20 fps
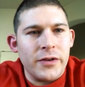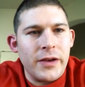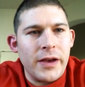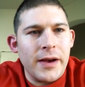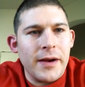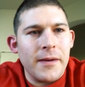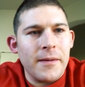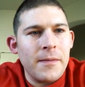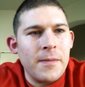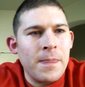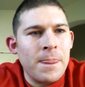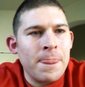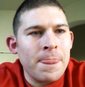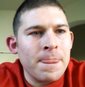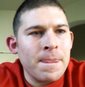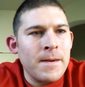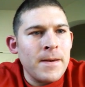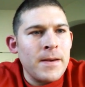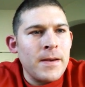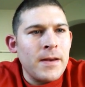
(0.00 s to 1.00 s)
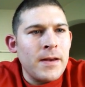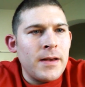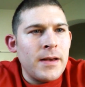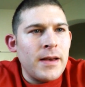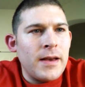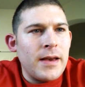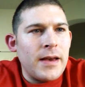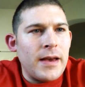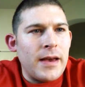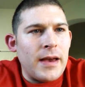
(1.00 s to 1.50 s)
And V
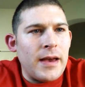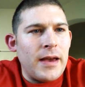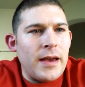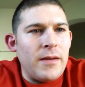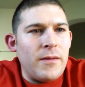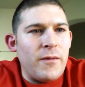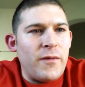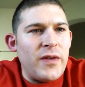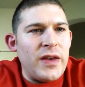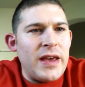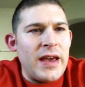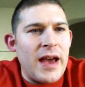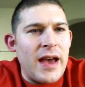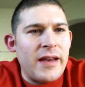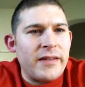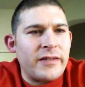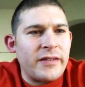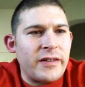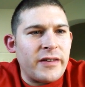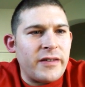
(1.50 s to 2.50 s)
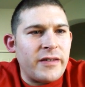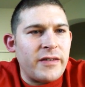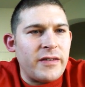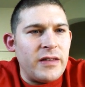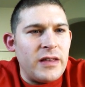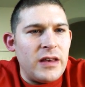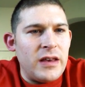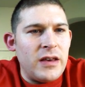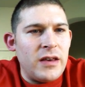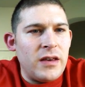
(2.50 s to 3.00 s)
asks the final
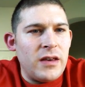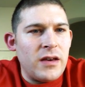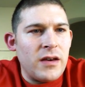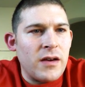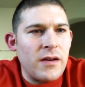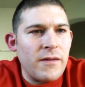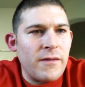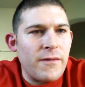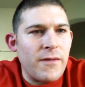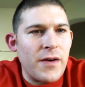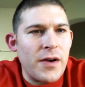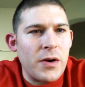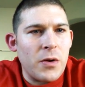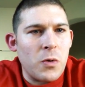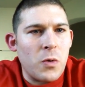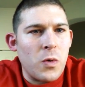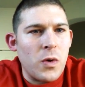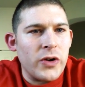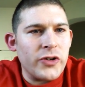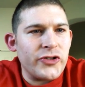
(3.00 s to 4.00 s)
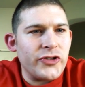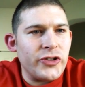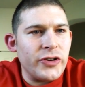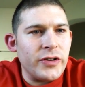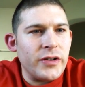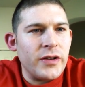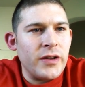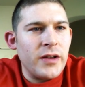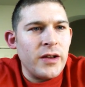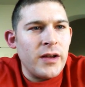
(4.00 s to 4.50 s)
question. I
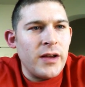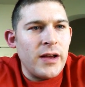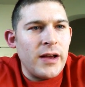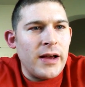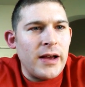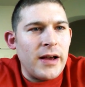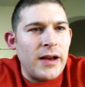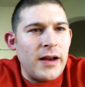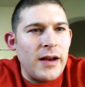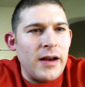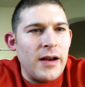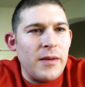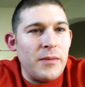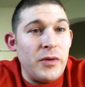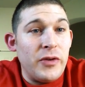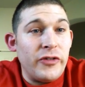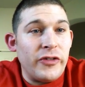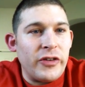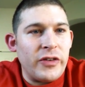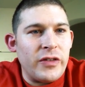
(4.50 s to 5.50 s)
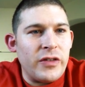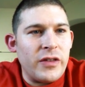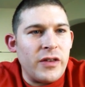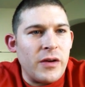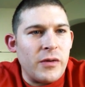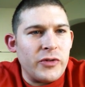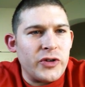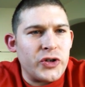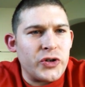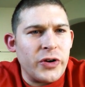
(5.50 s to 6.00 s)
was training using the scoop
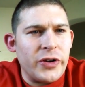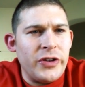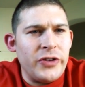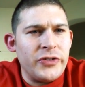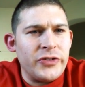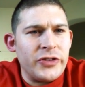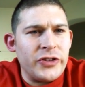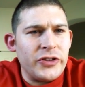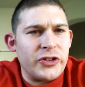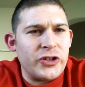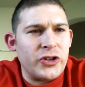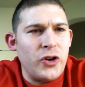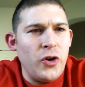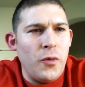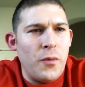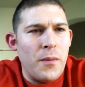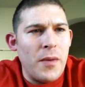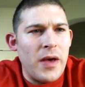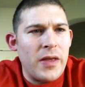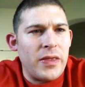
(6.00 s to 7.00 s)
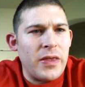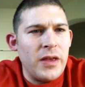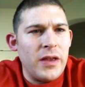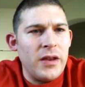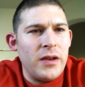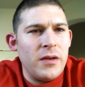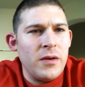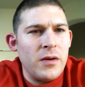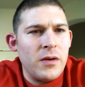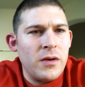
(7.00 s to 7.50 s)
method with Coach
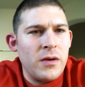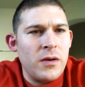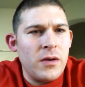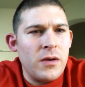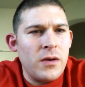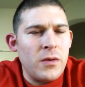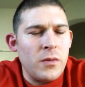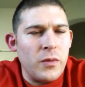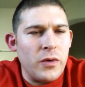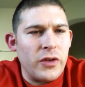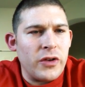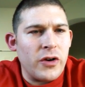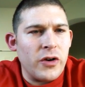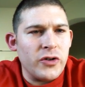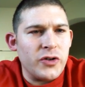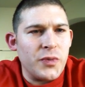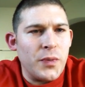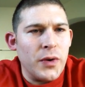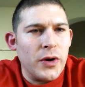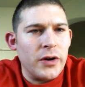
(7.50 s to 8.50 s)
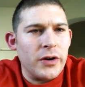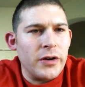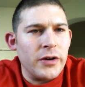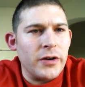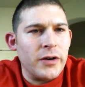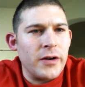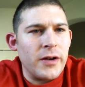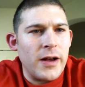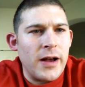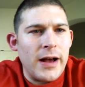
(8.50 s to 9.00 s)
Bergner. I
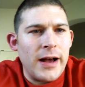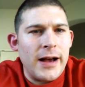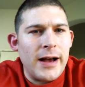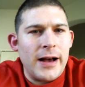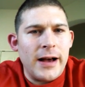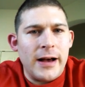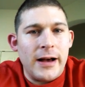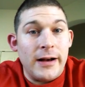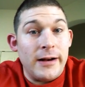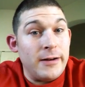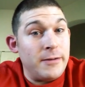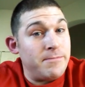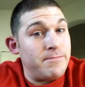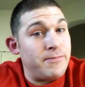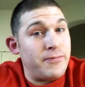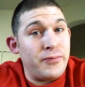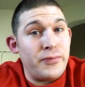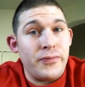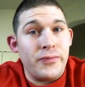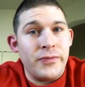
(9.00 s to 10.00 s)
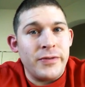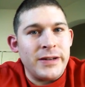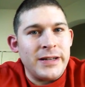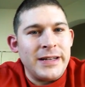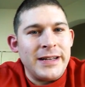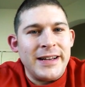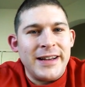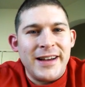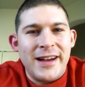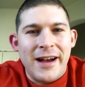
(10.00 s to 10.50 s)
looked up the scoop
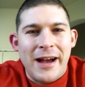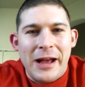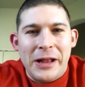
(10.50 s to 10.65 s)
method.